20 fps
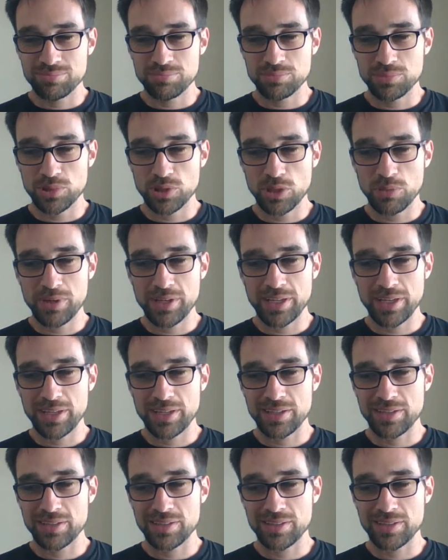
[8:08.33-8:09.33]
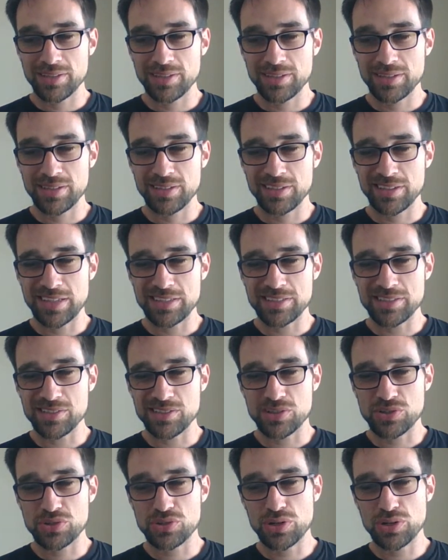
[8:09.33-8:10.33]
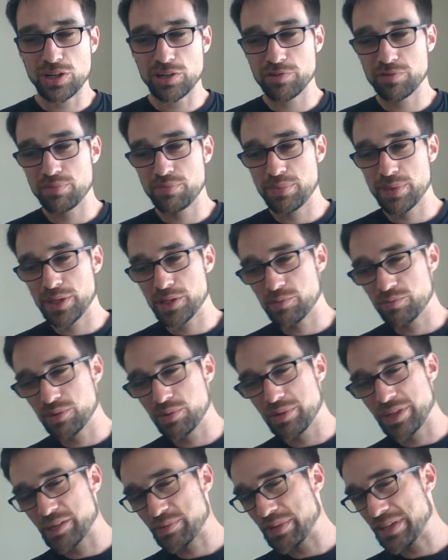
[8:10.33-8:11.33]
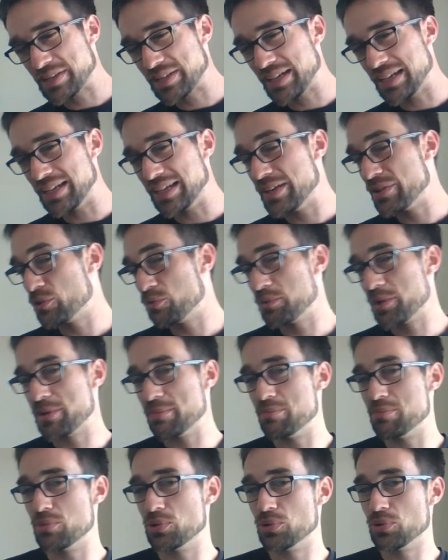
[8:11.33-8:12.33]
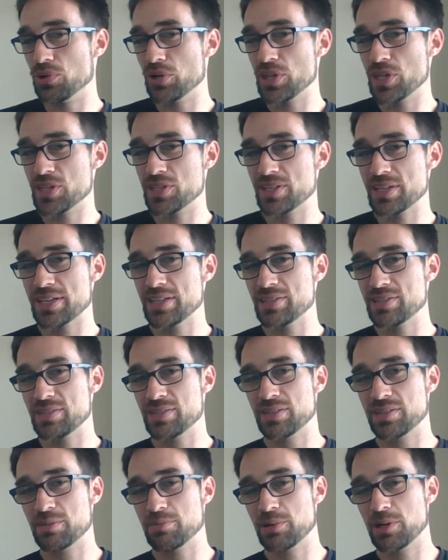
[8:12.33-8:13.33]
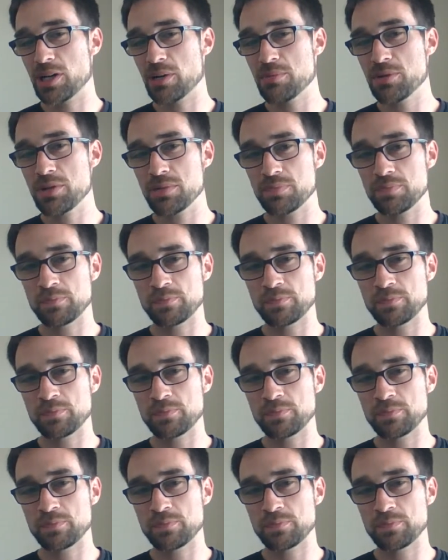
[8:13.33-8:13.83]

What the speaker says: Probably, as it's a craft beer, I was probably expecting a little bit more in the taste department.